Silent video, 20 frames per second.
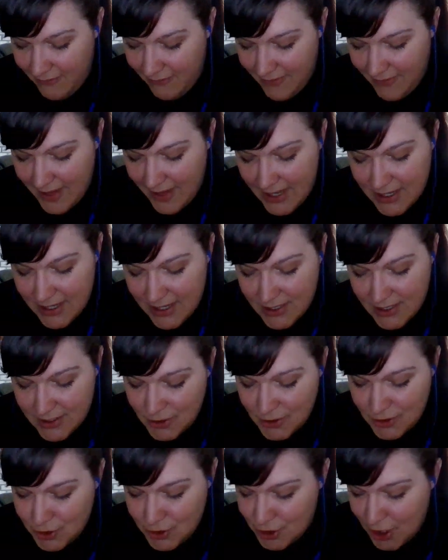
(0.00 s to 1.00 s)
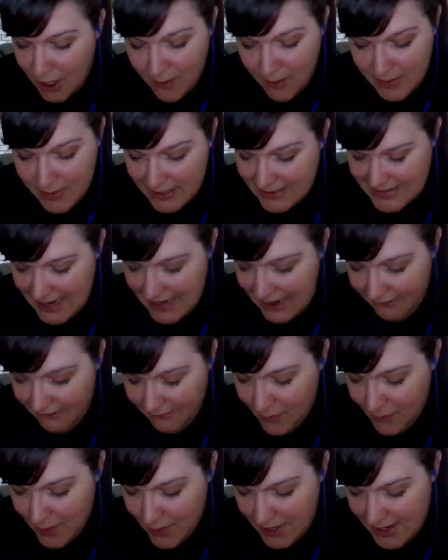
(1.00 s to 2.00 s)
all the fire she
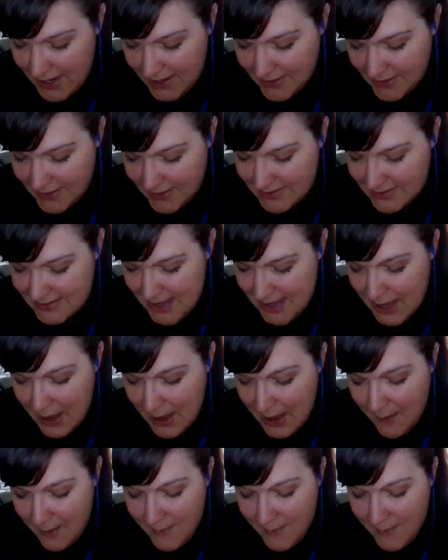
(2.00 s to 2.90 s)
buries deep inside.